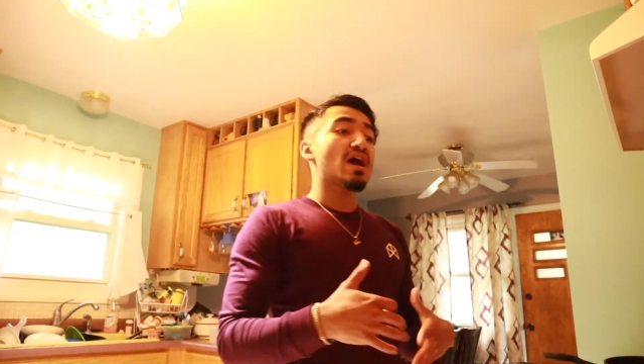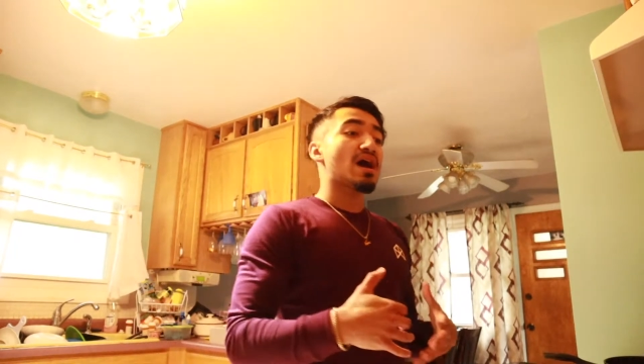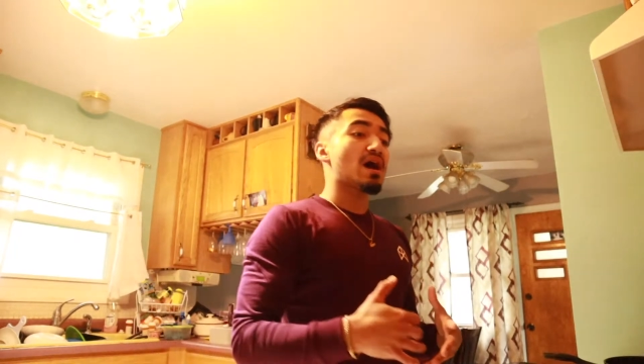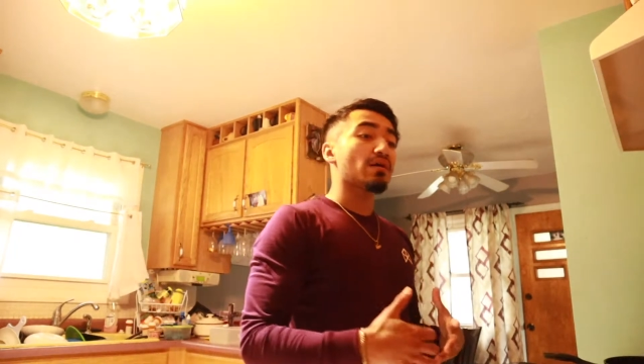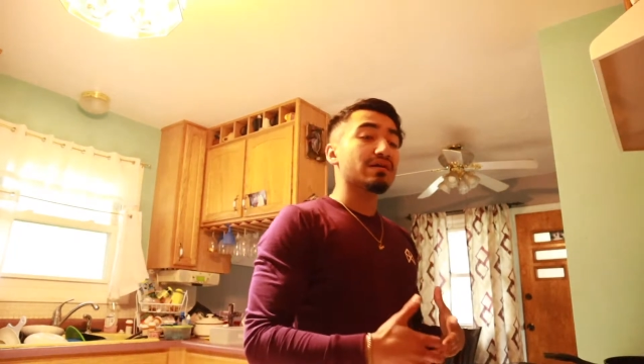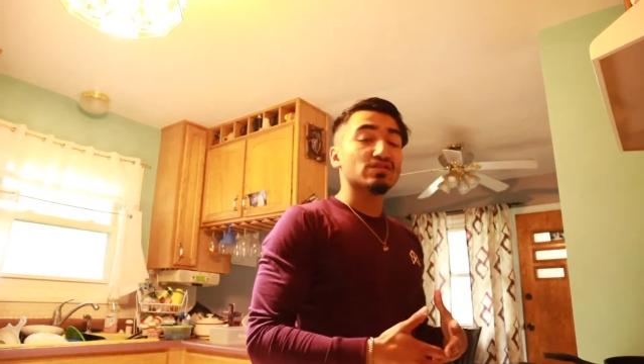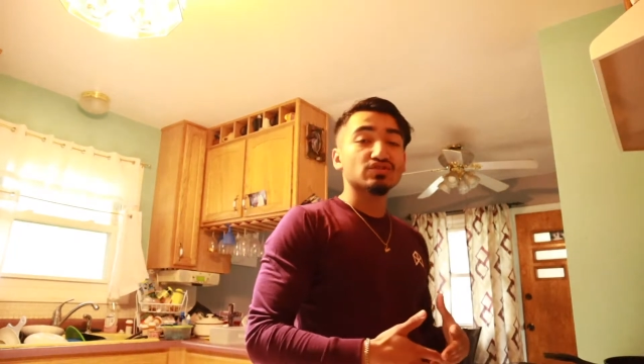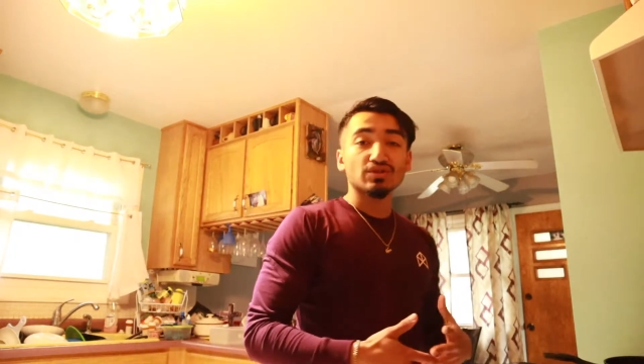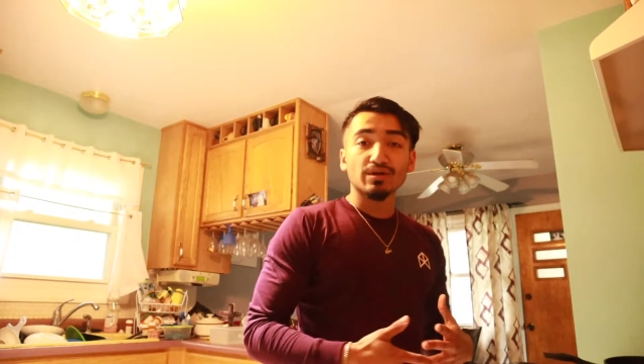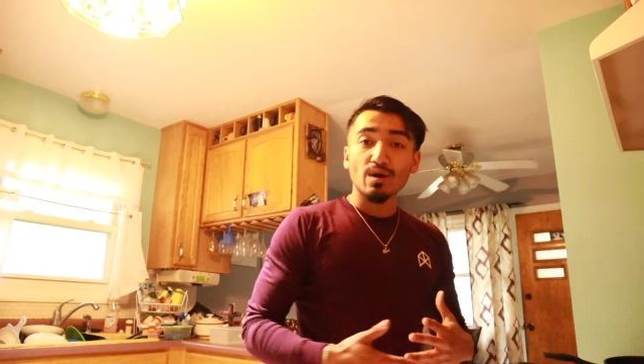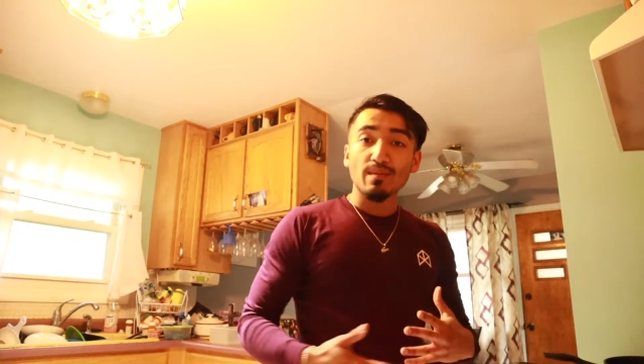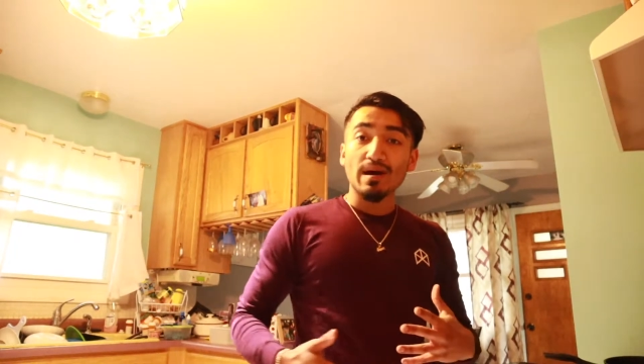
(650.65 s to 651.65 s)
how I usually
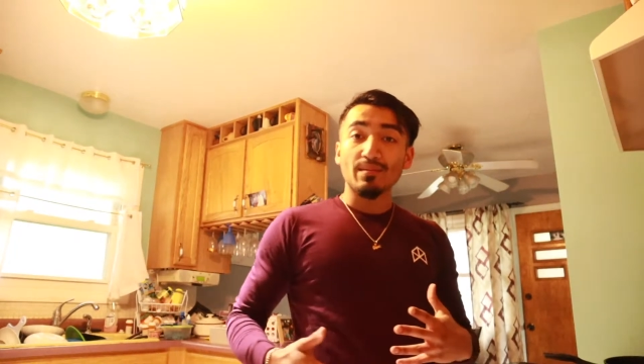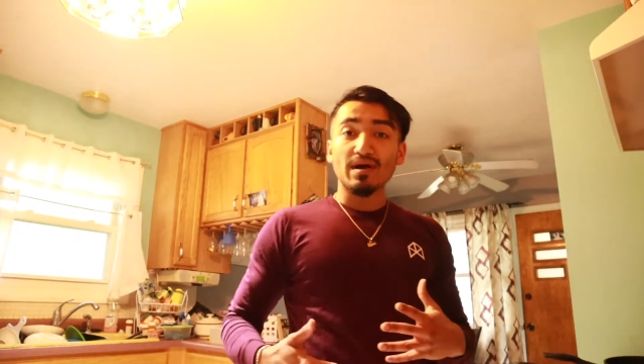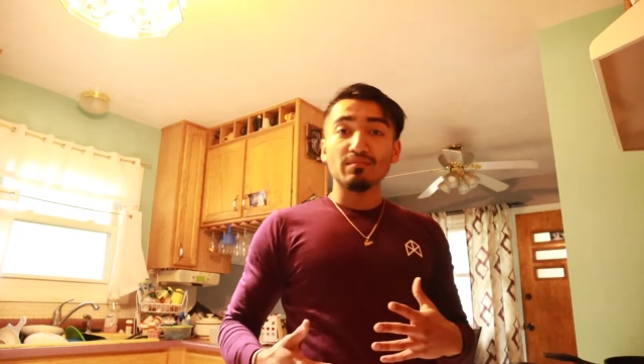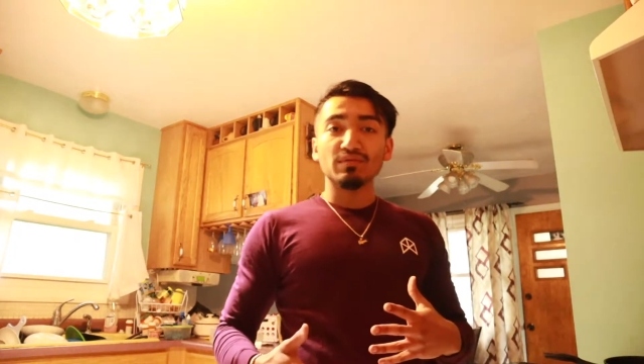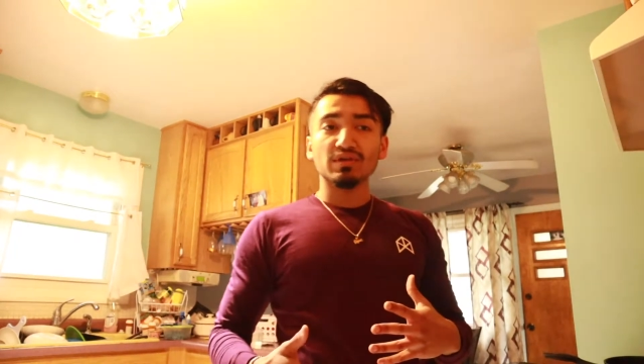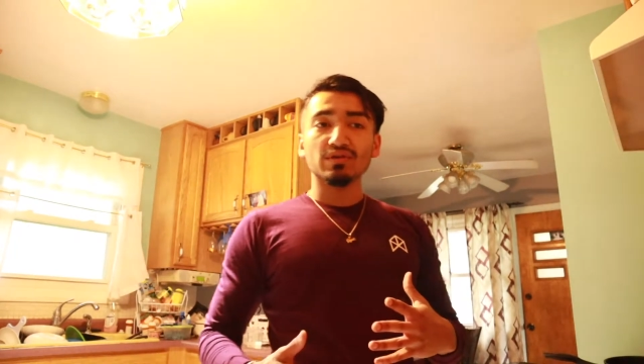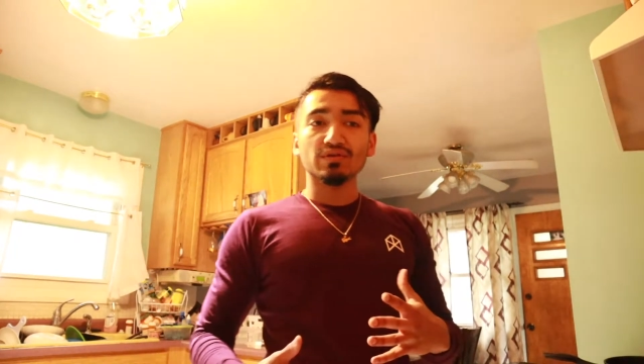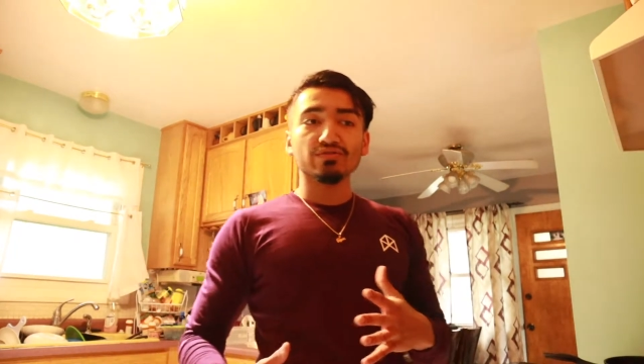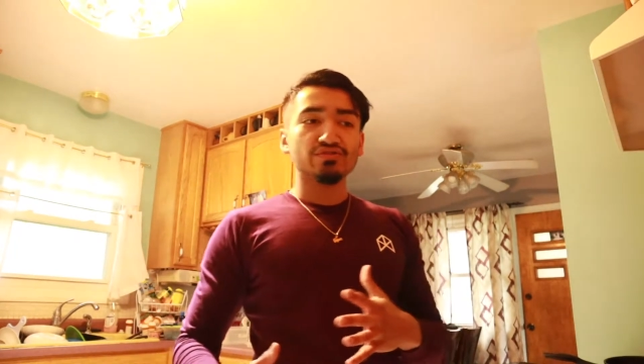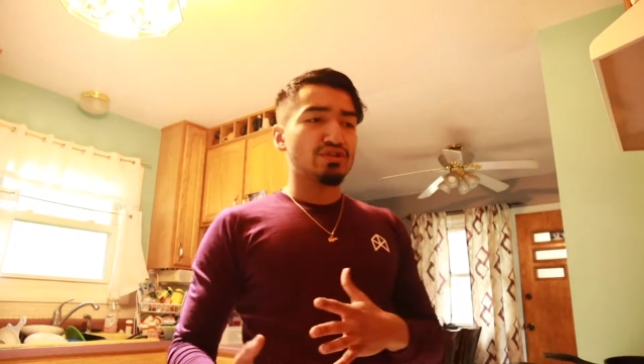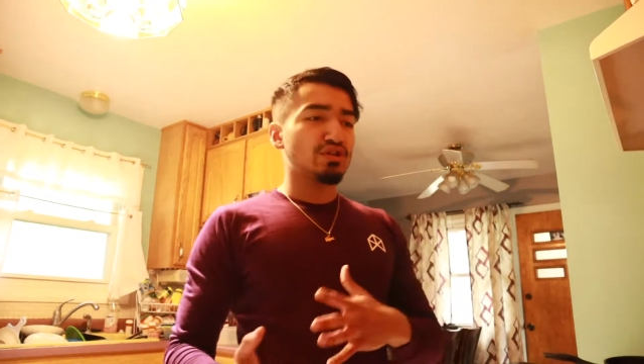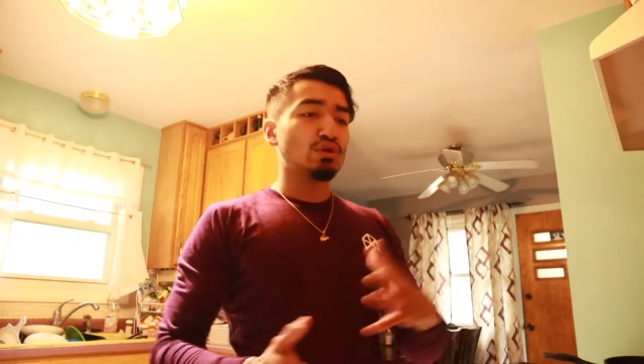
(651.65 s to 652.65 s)
go about my
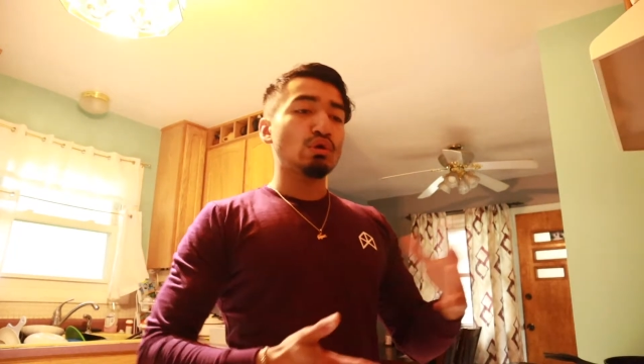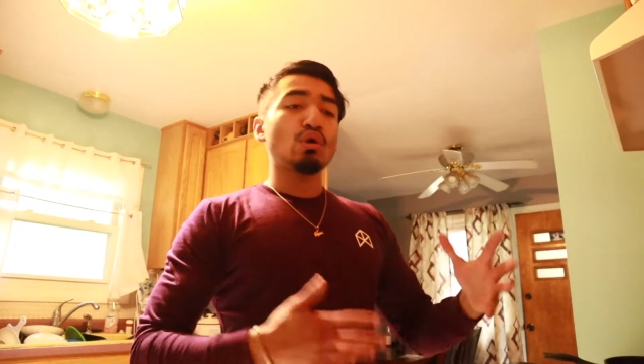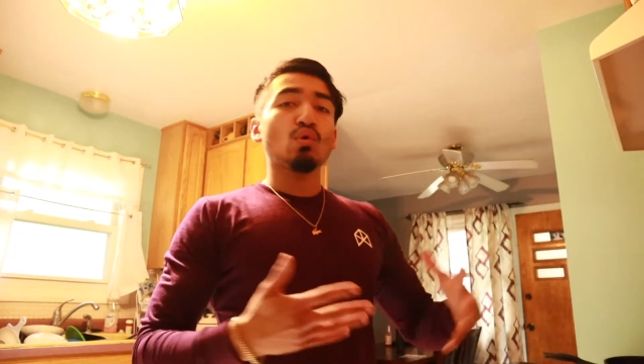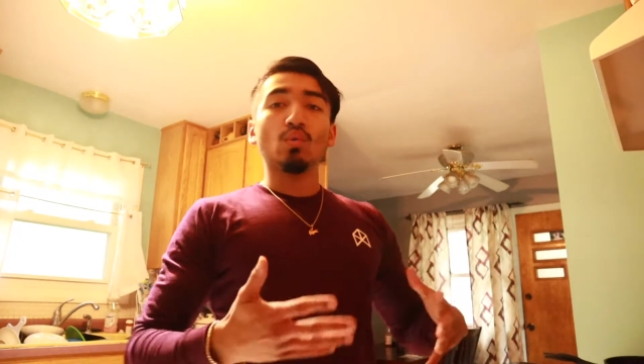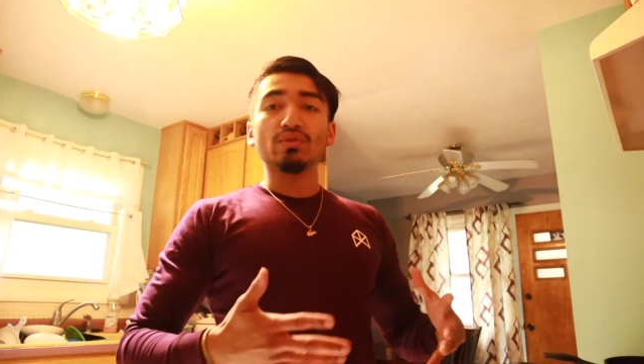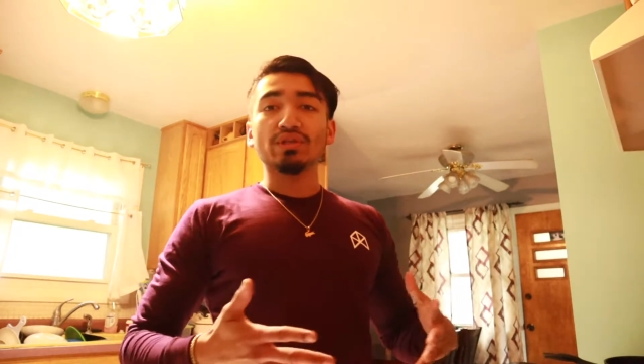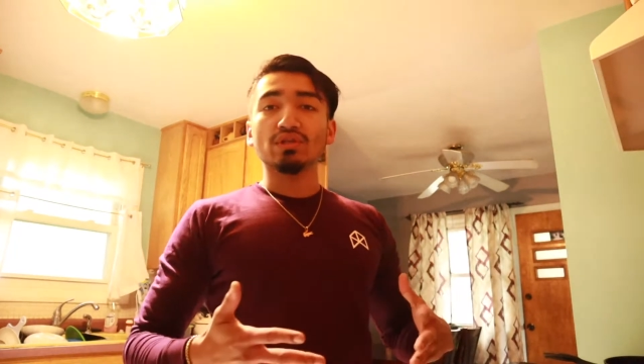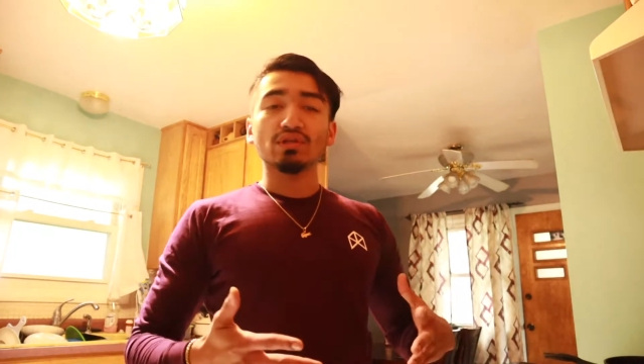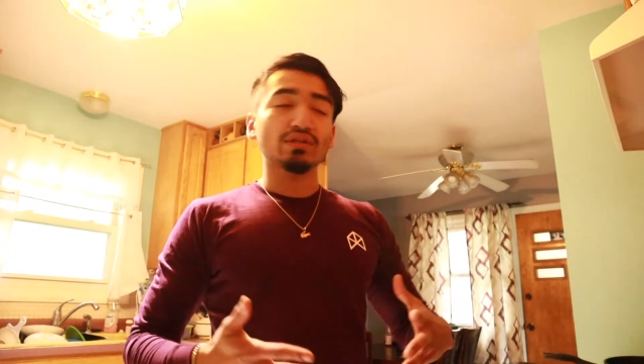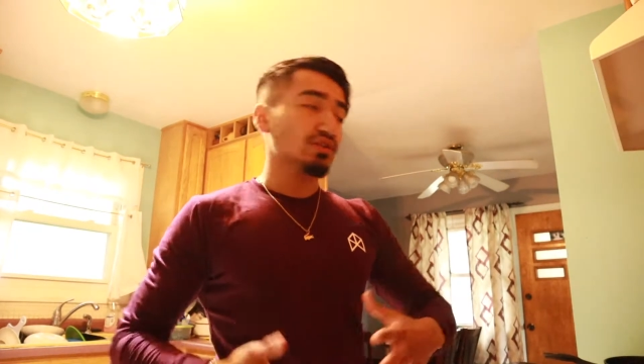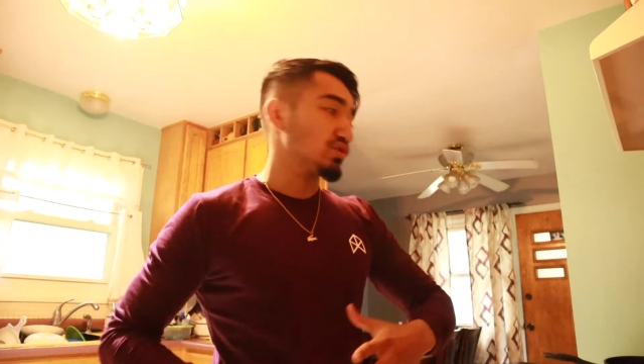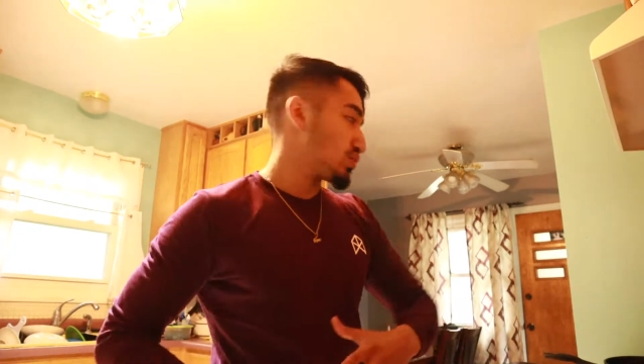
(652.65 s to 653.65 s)
meals and what they look
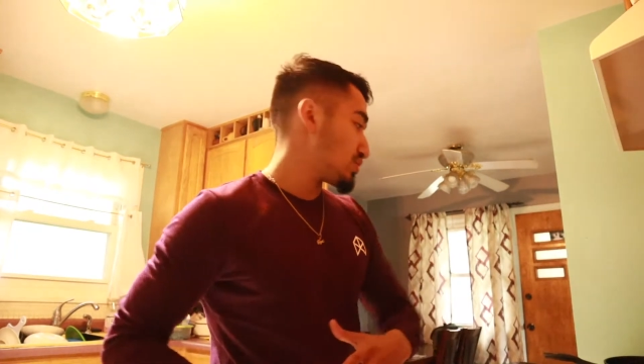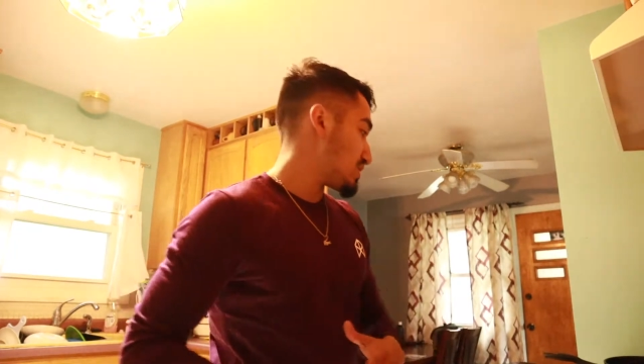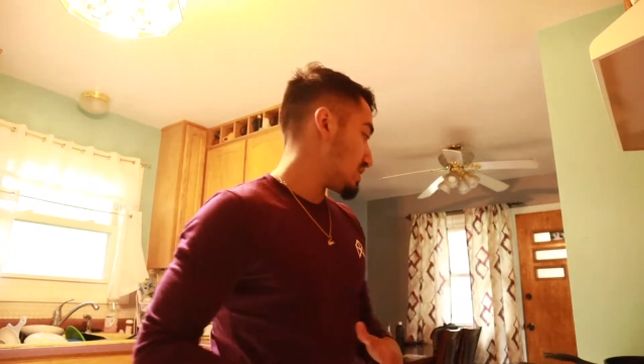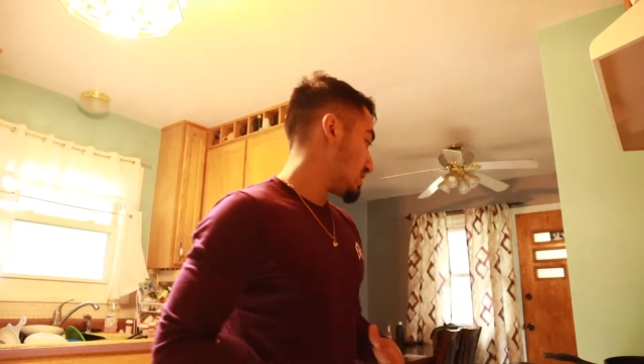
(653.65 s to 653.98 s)
like towards the